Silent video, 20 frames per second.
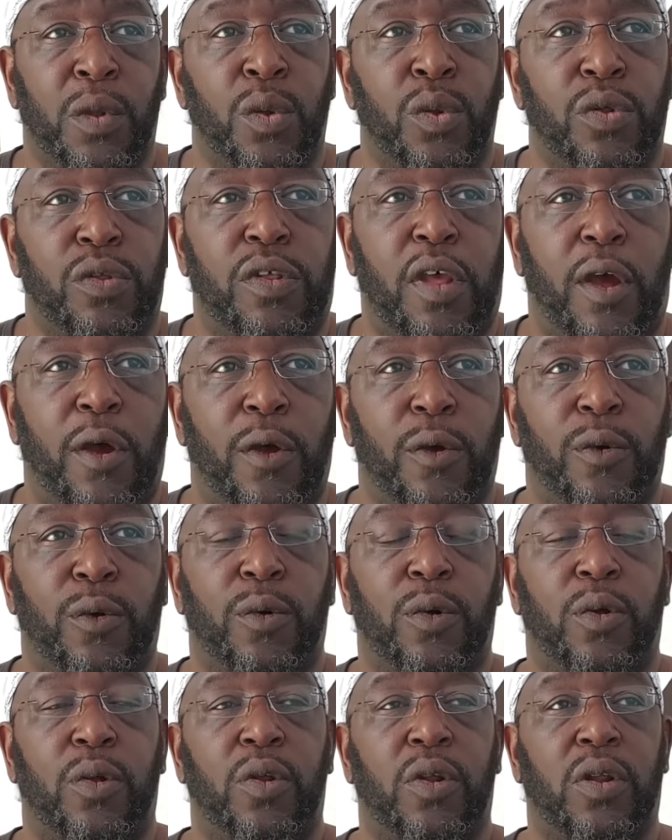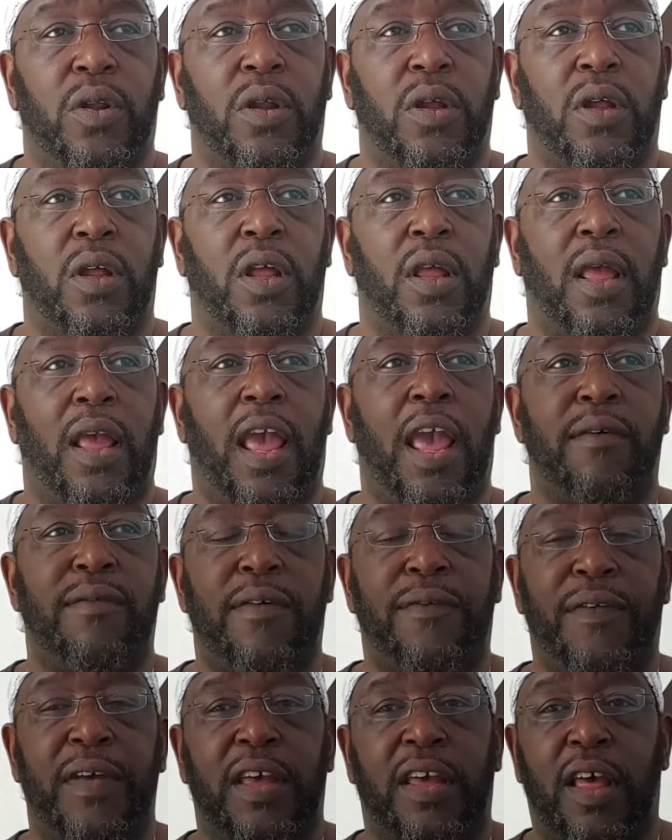So
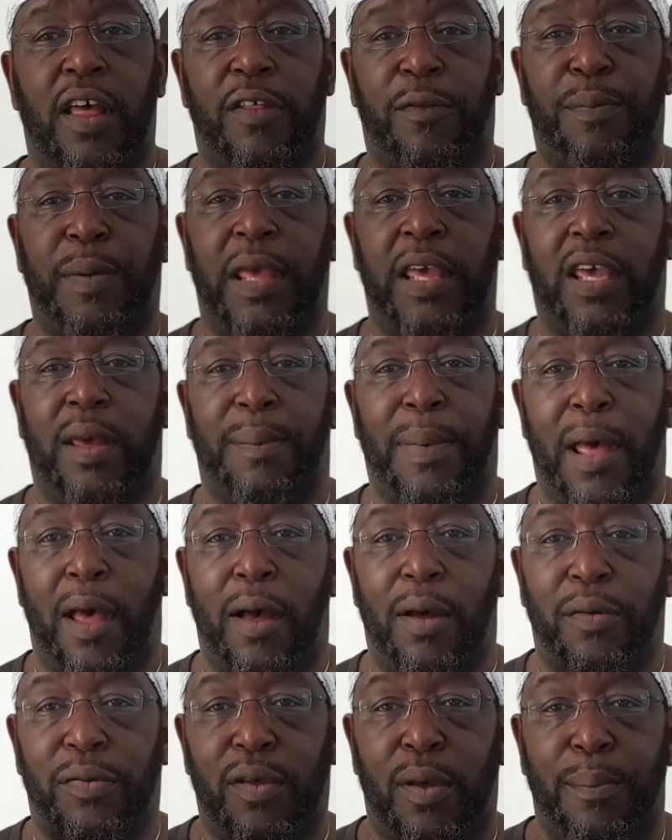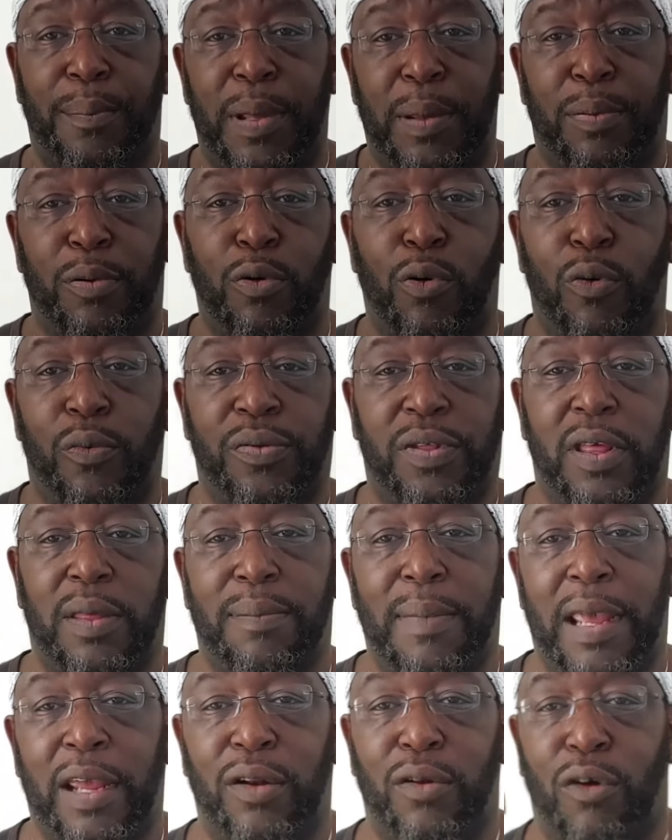everything I speak about, some people obviously
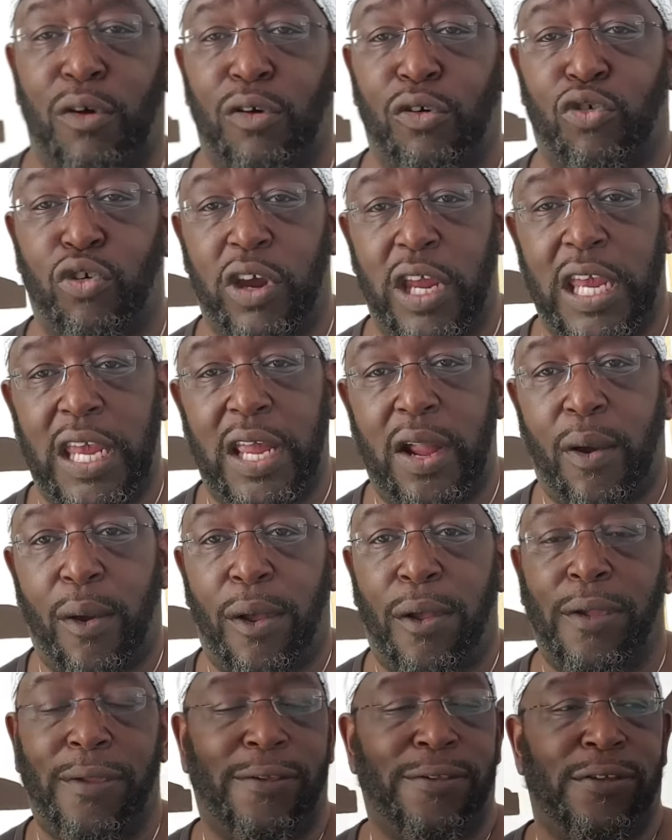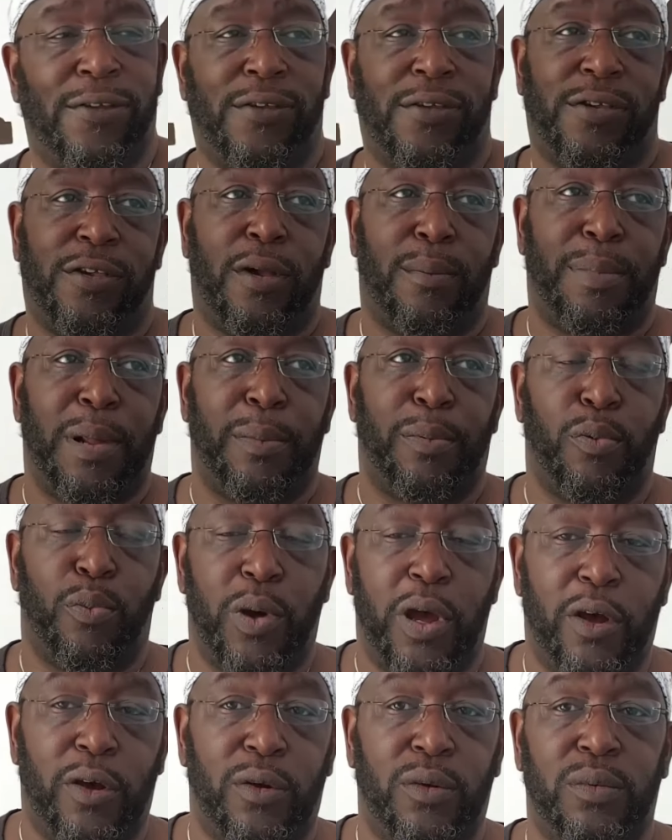may not agree, some people
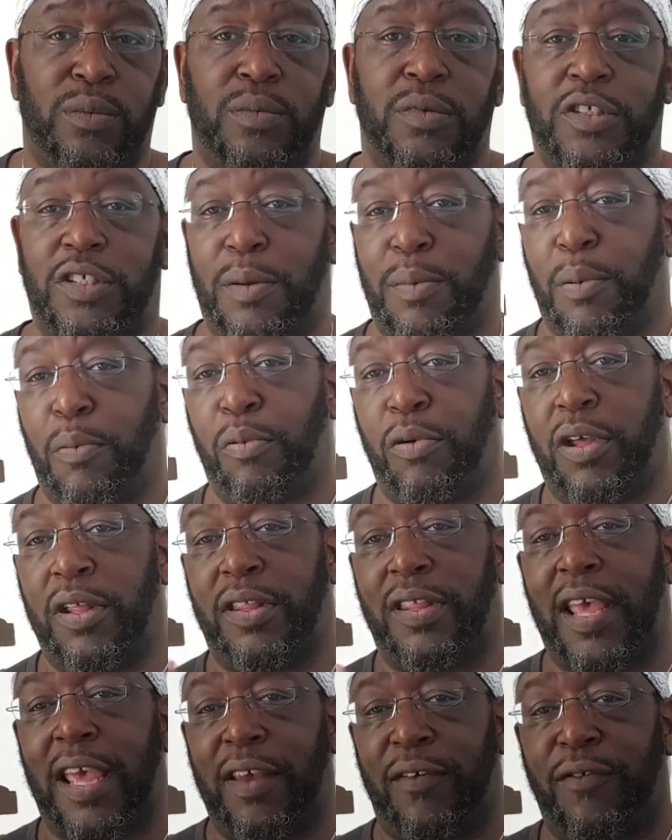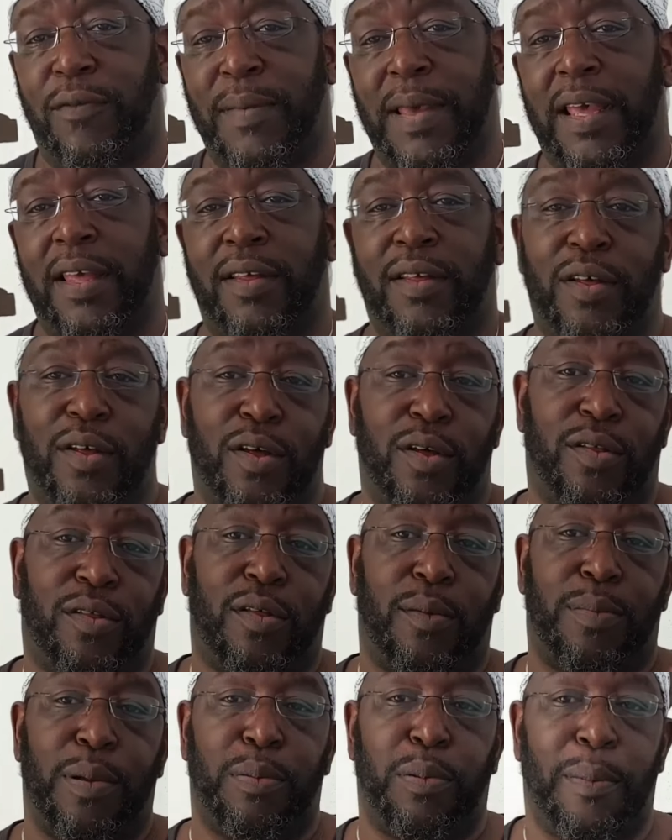will, some people can take from it,
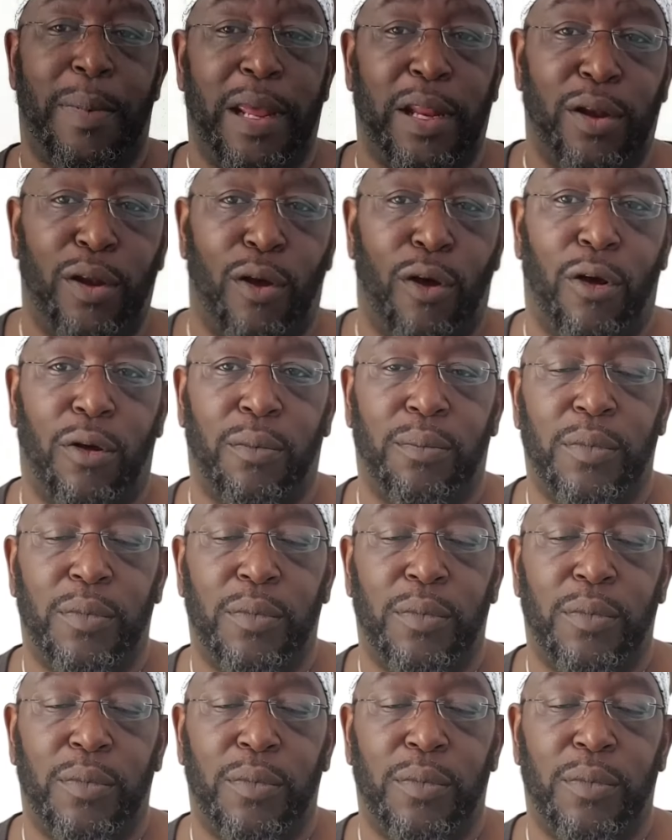some people may not.